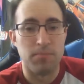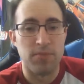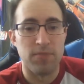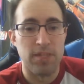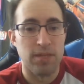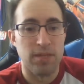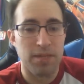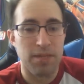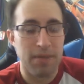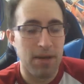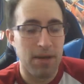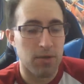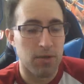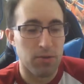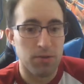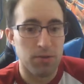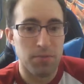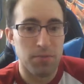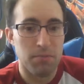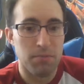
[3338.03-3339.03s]
video game
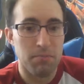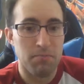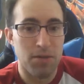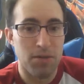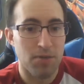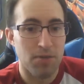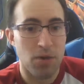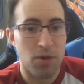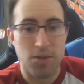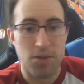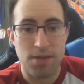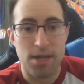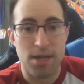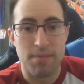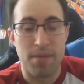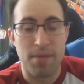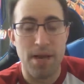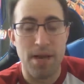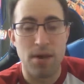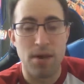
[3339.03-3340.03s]
character of all
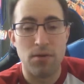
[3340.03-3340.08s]
time now.